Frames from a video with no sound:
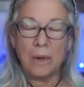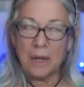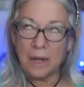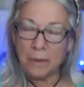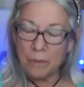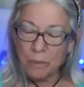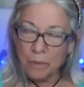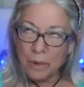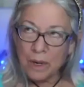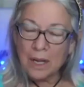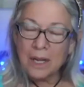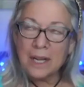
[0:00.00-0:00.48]

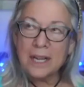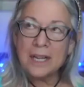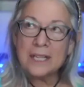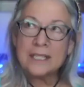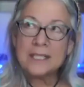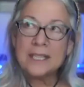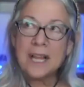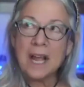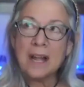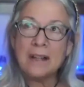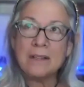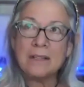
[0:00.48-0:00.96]
Well, it
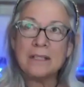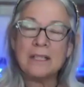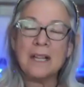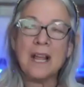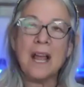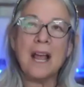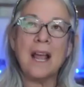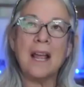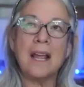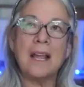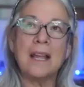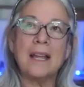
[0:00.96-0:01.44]
sounds
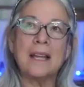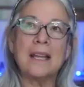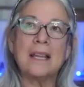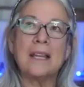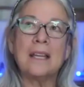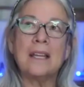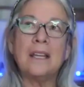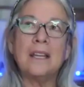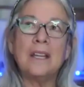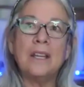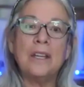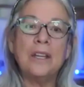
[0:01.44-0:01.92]
like
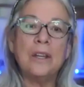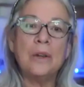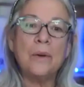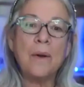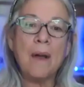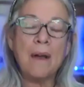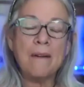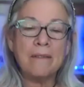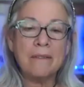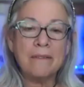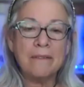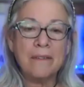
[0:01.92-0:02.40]
you
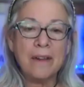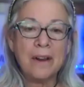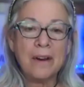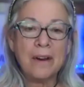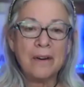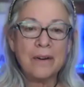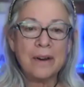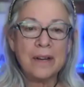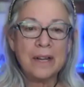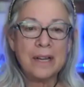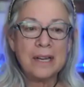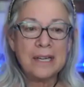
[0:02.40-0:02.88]
have a
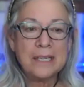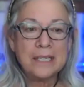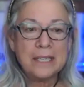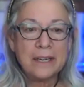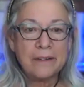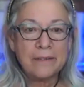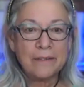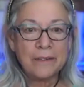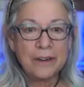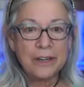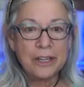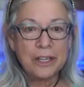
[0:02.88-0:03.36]
very
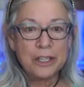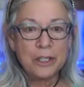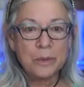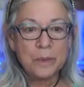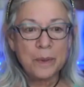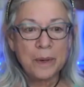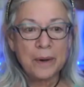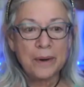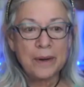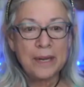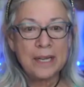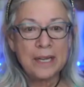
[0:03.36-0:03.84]
different
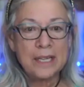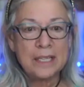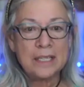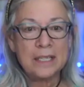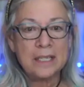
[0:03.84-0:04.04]
experience